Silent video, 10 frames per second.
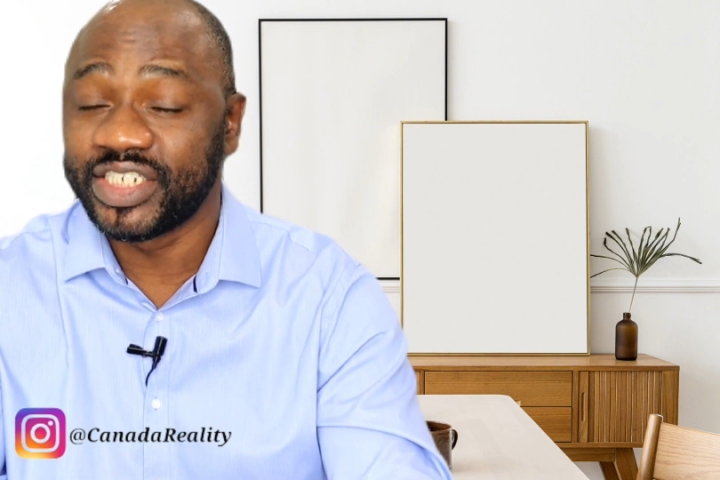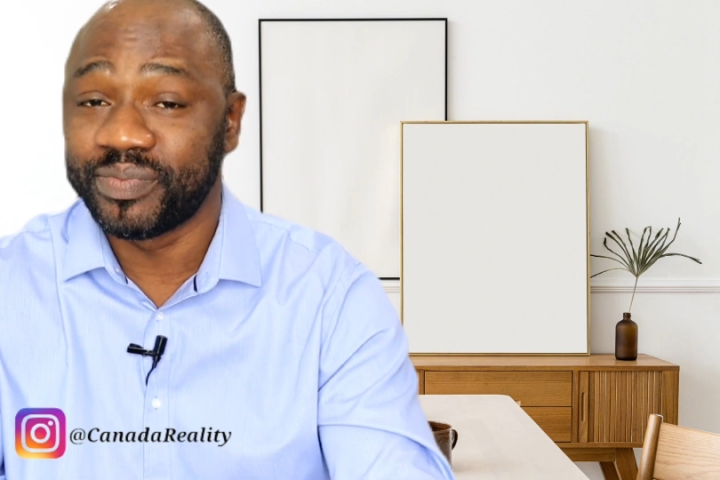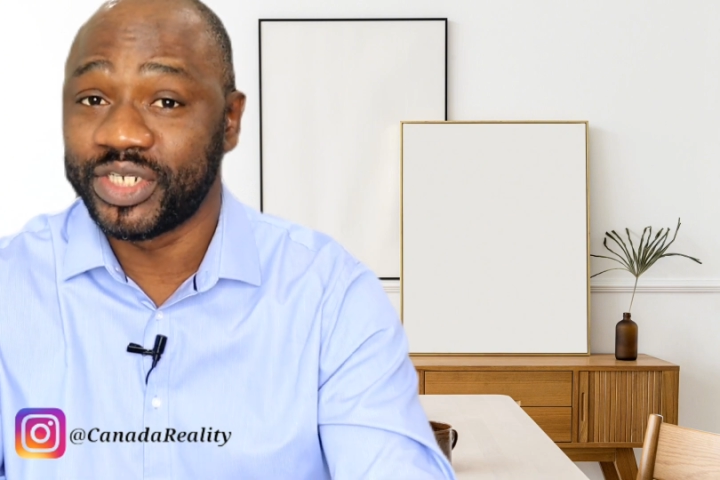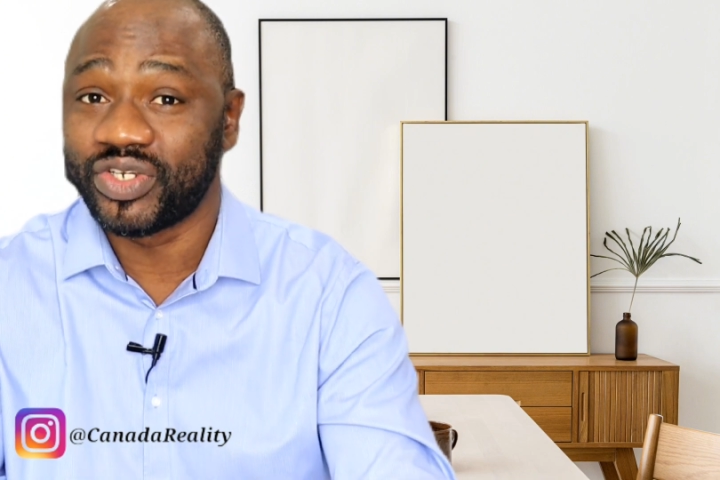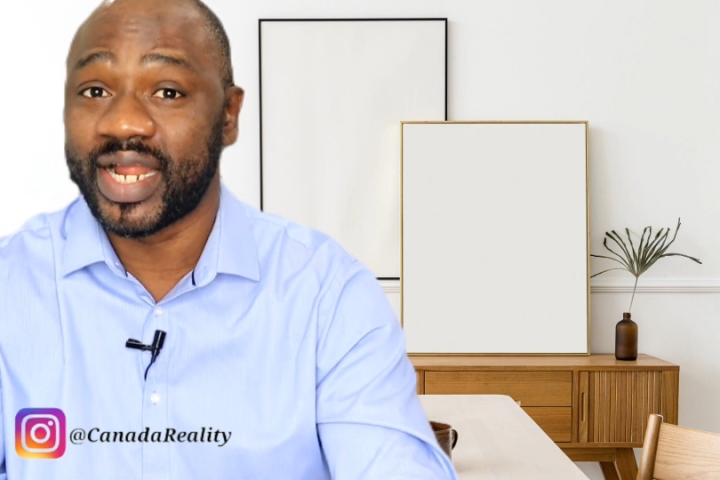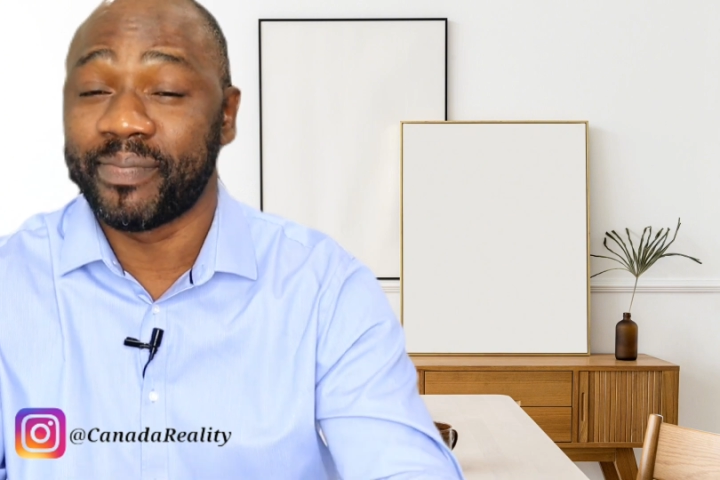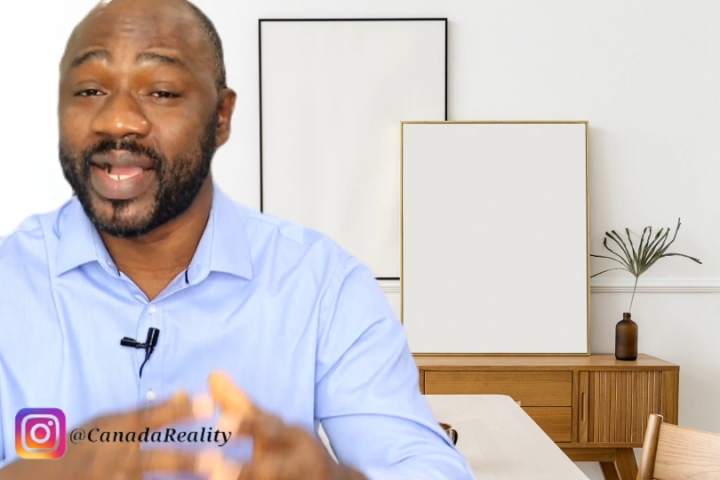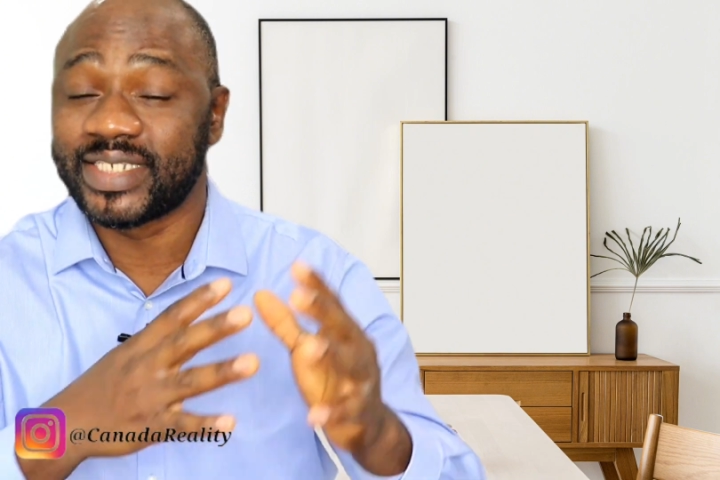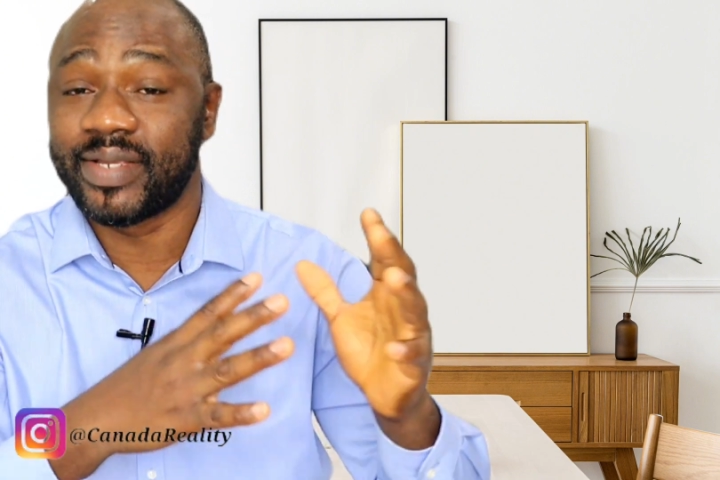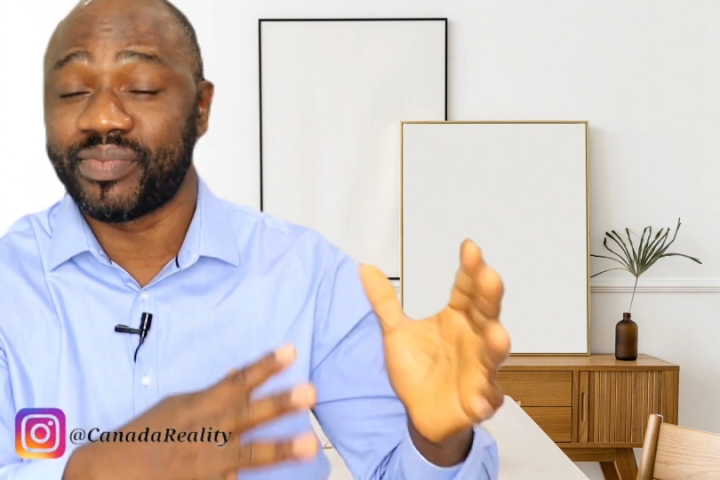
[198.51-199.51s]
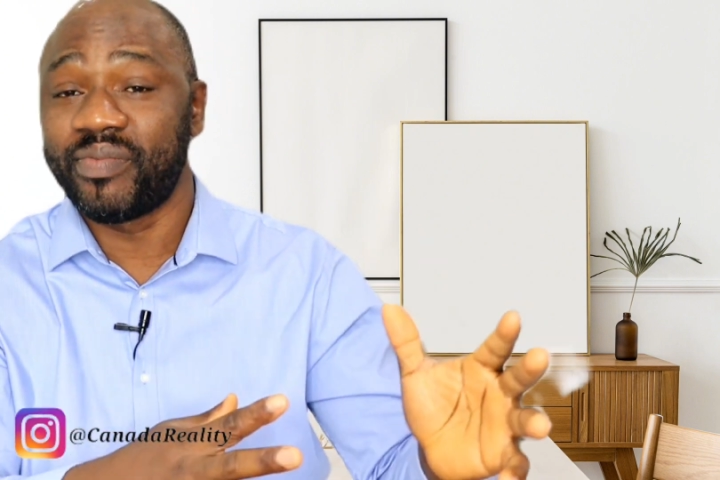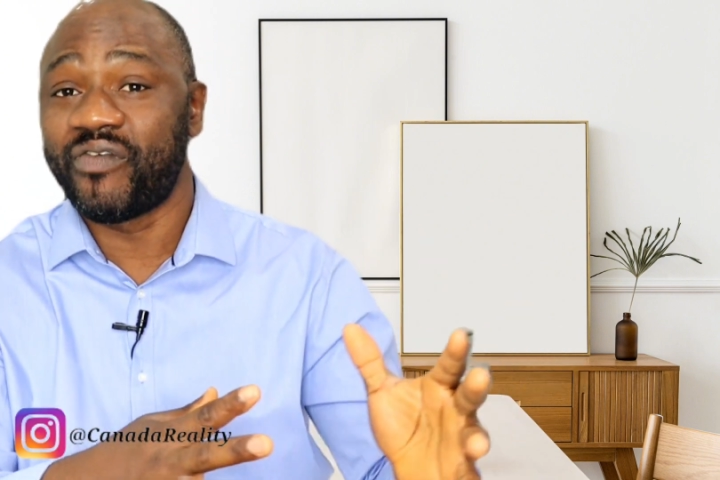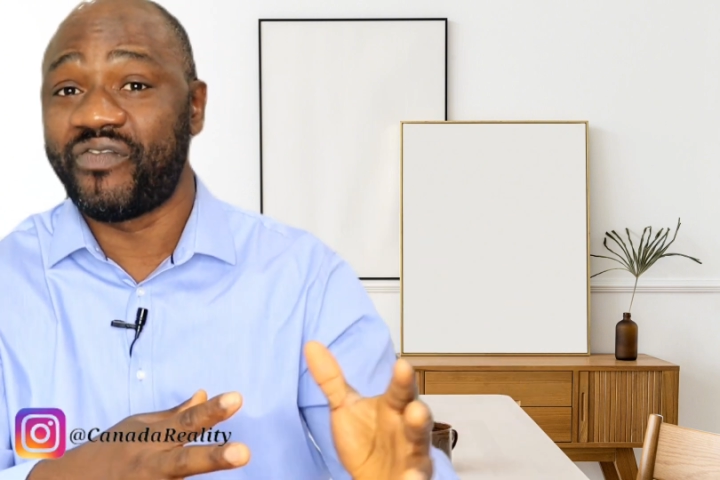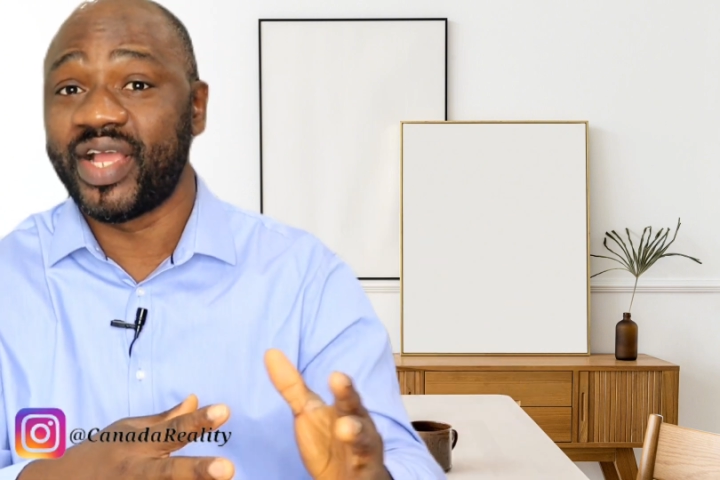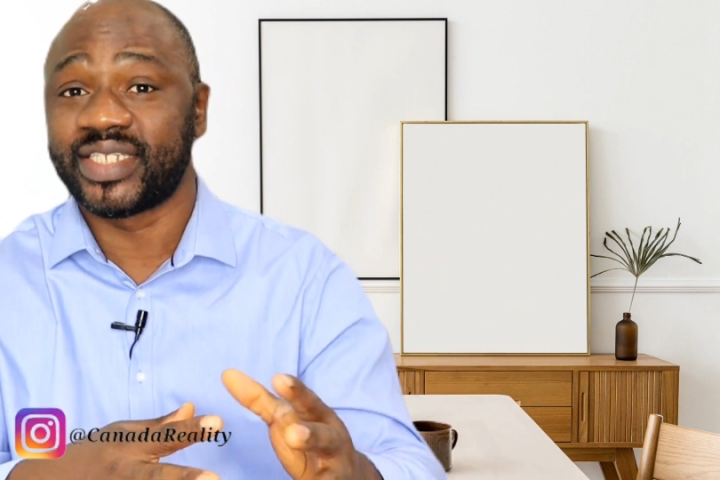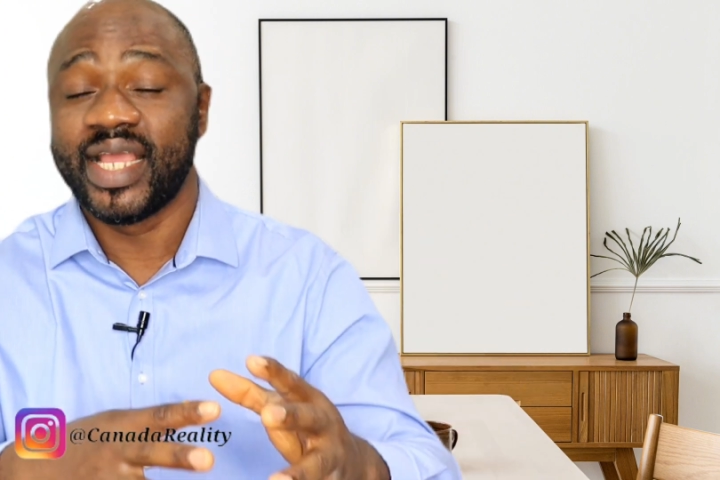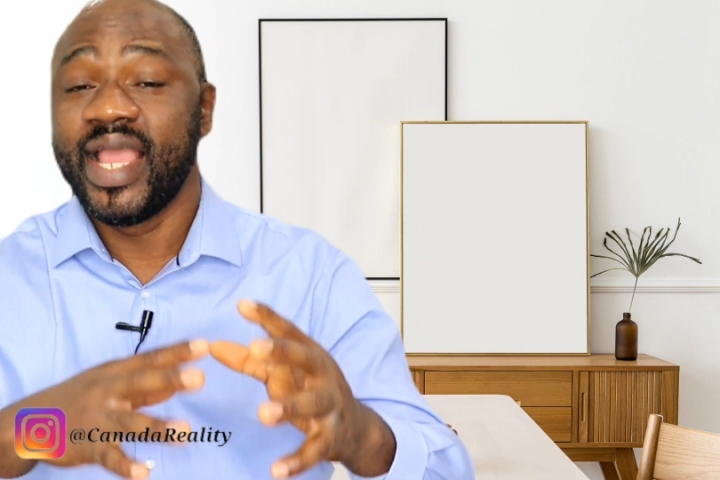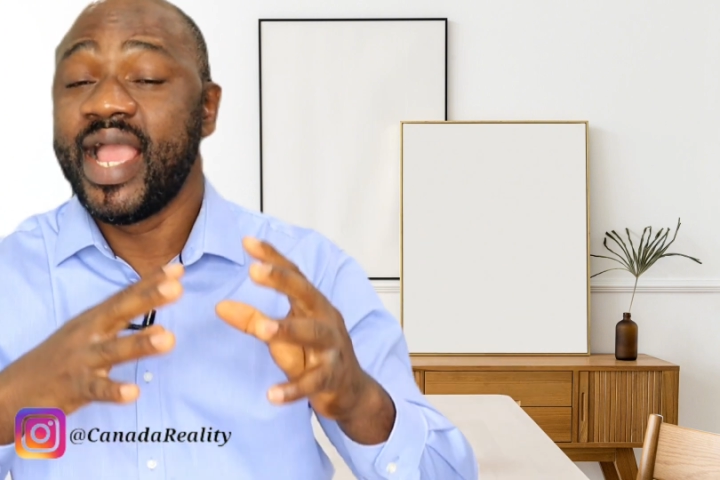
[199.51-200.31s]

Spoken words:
this measure that by September 1st,